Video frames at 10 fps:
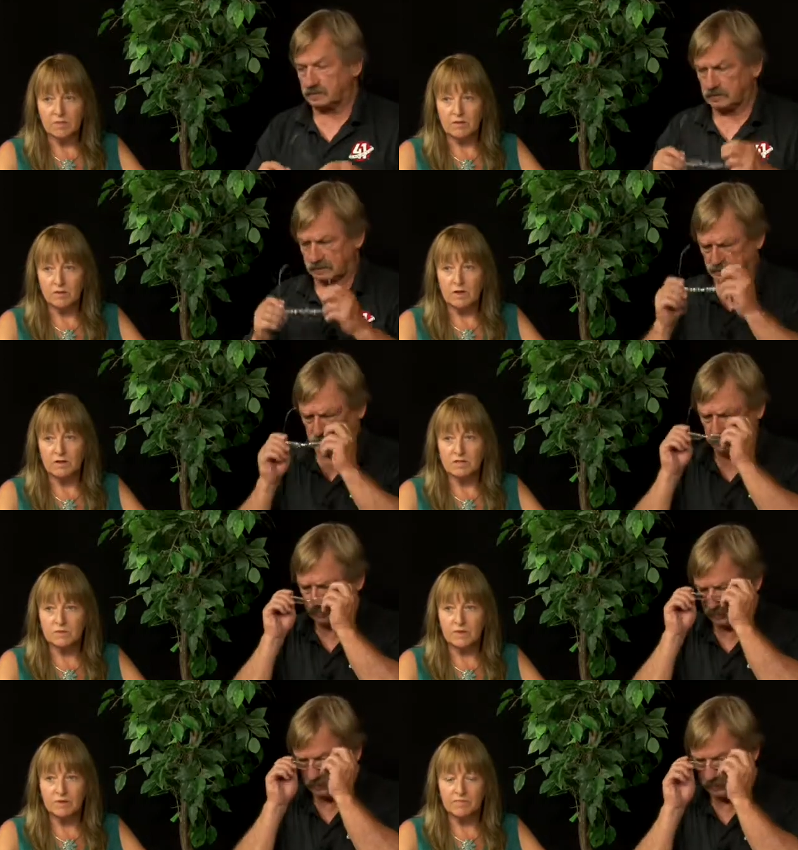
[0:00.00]

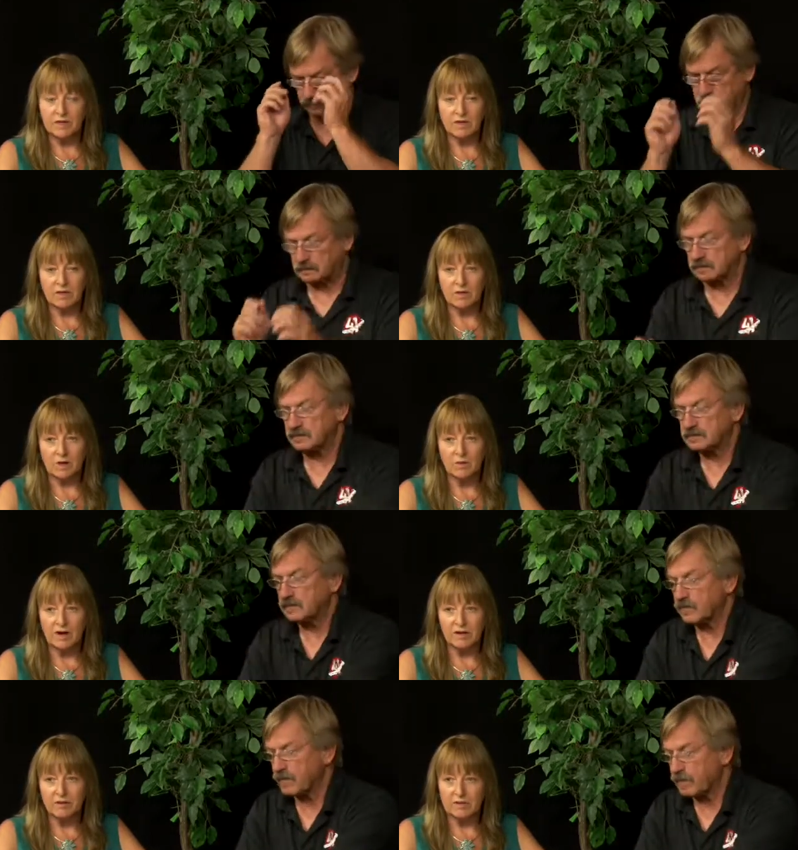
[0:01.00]
Speaker 1: bewatersmart at
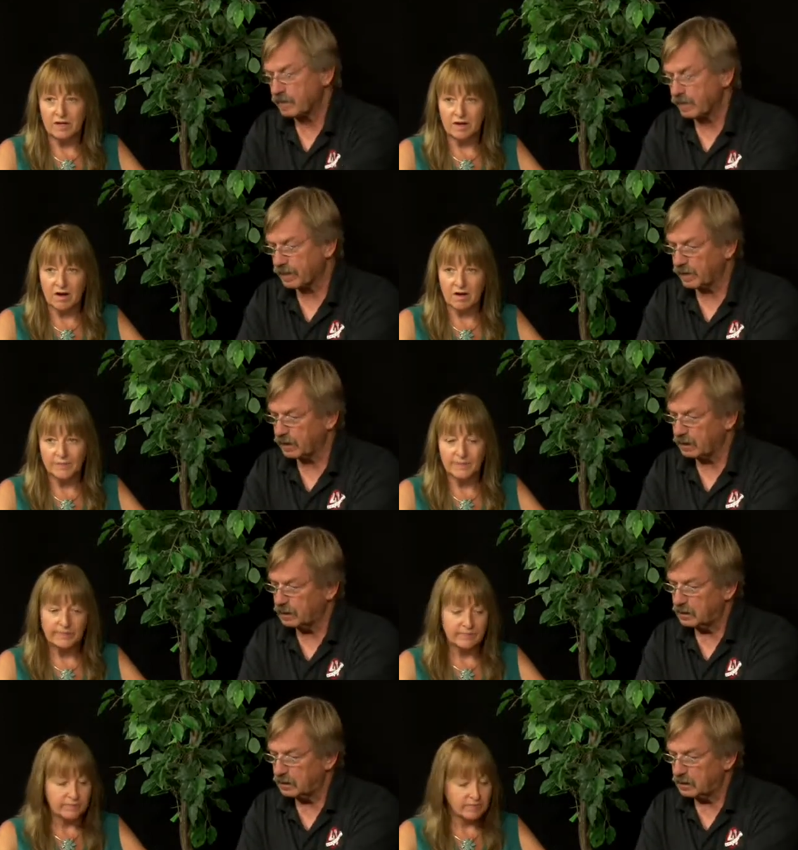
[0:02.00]
uiwater.com.
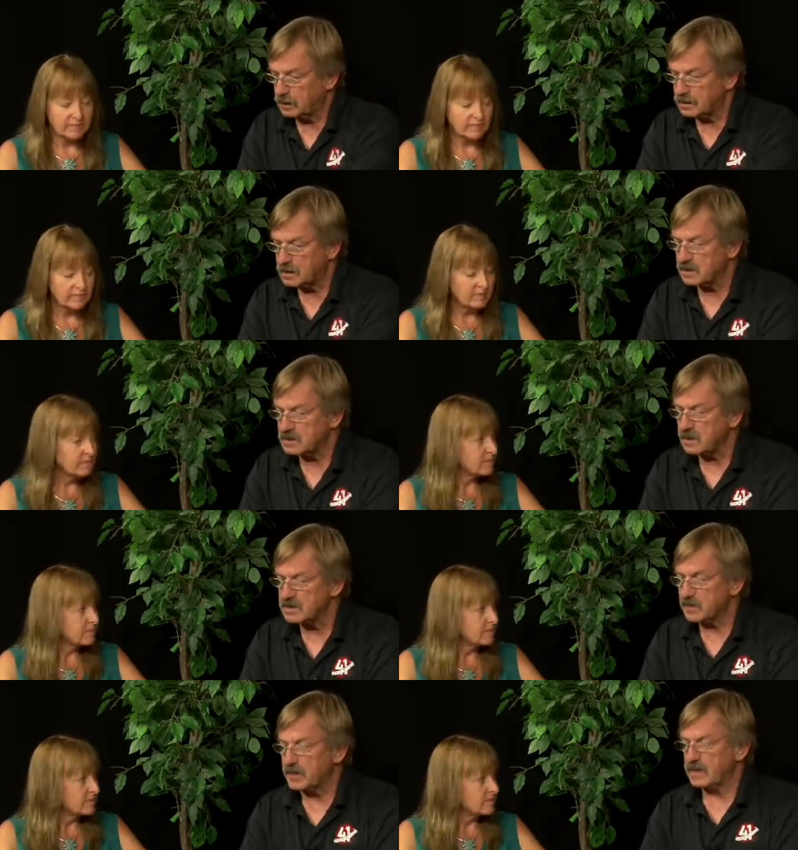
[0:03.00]
Speaker 2: So it's
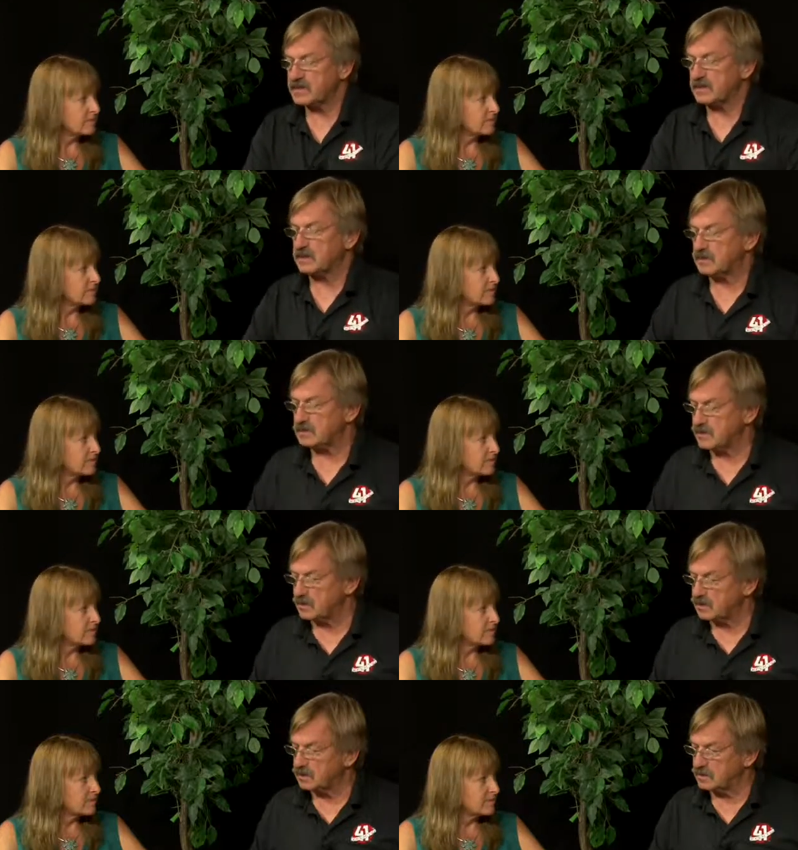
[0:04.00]
always a pleasure
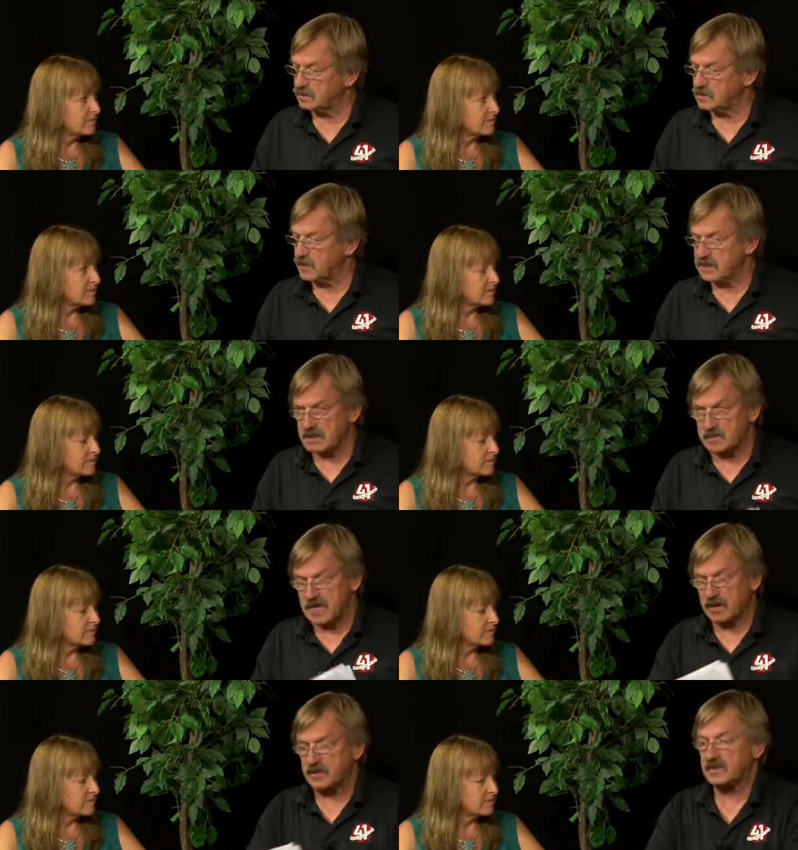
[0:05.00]
to spend some
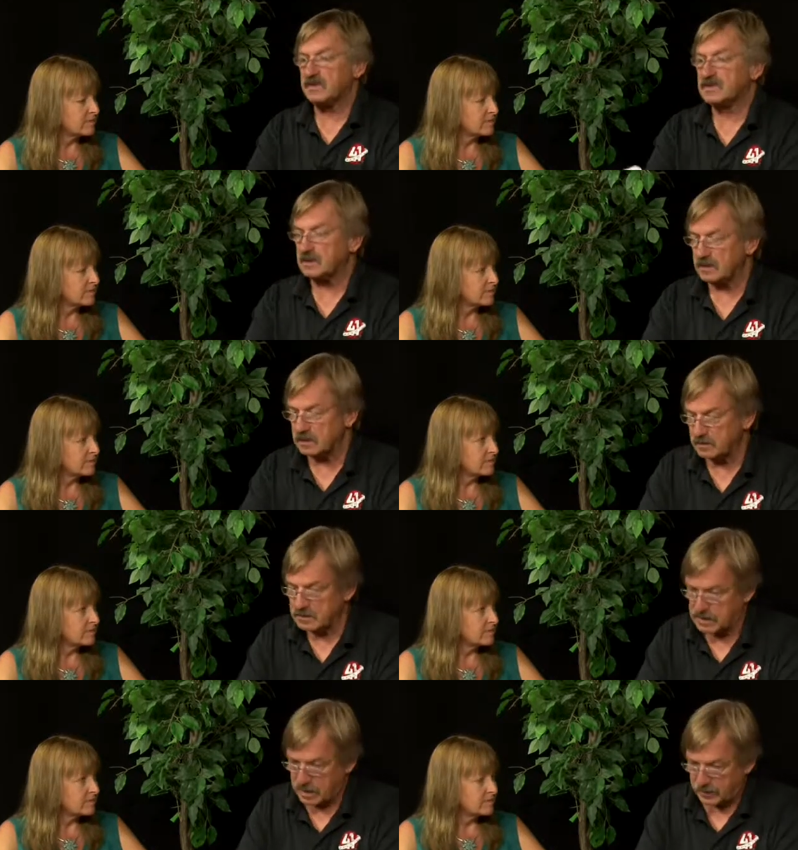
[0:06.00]
time with you to
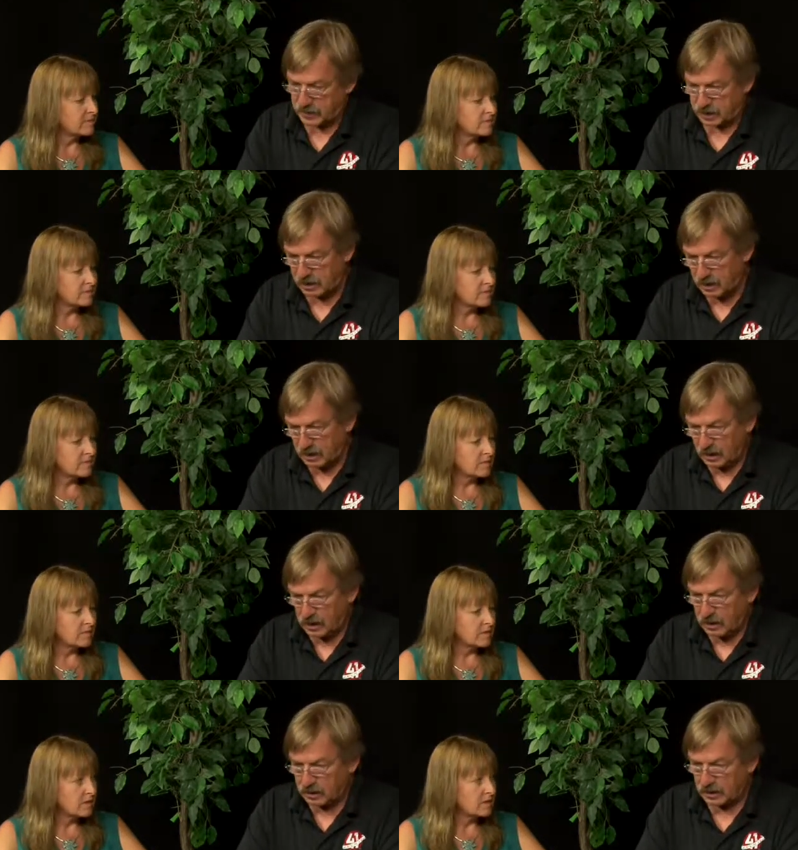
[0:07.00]
learn what's happening
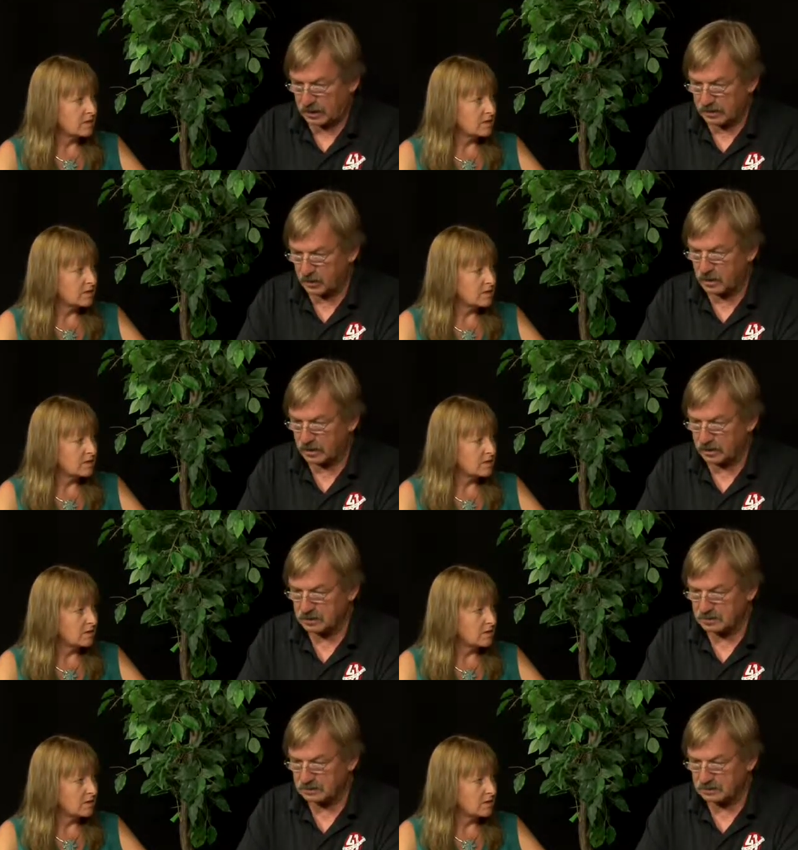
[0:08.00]
on the water